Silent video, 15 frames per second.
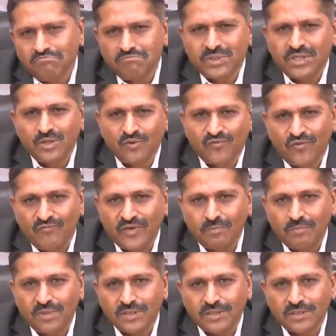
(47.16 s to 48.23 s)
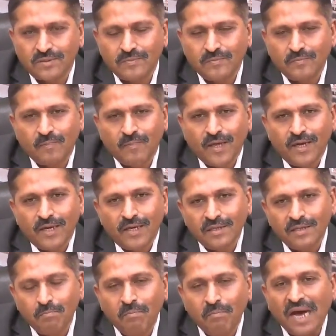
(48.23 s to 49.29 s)
10 to 15 percent the
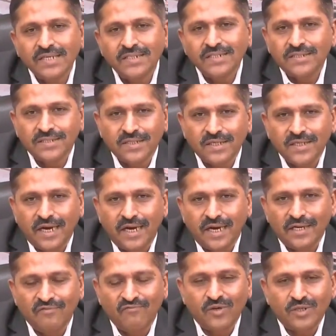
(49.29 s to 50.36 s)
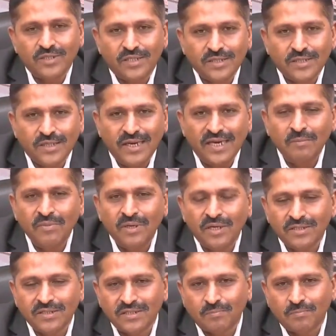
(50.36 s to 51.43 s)
balance is a yard effort that is the labor
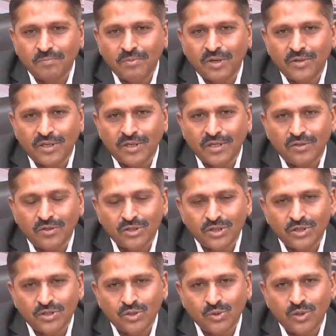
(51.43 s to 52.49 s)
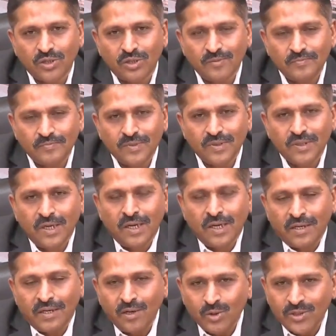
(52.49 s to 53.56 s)
the subcontract costs and so on
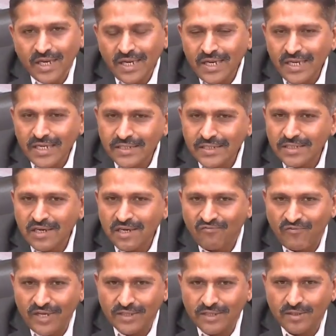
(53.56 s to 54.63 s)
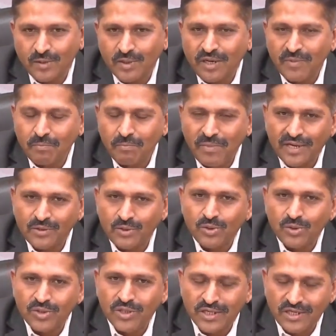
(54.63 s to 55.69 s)
now, the initial phase, now coming back to
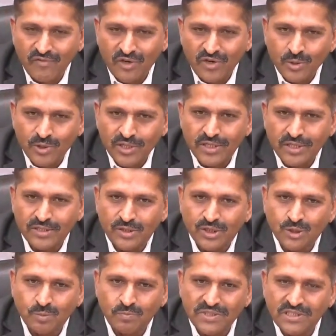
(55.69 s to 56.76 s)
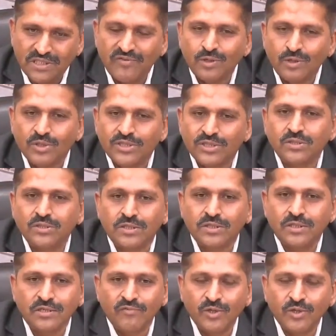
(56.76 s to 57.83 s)
the revenue recognition, your specific question on
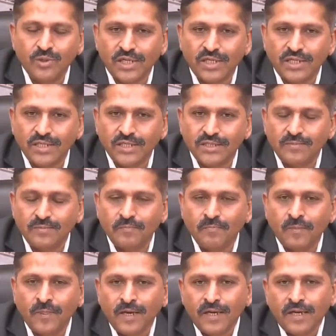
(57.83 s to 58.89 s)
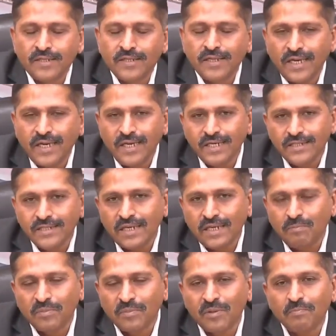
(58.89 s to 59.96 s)
revenue recognition, the initial
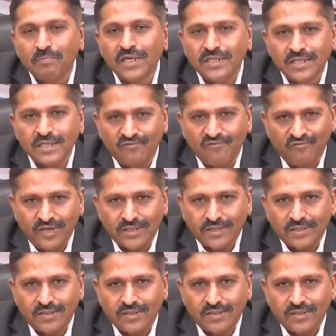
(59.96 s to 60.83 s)
preparatory phase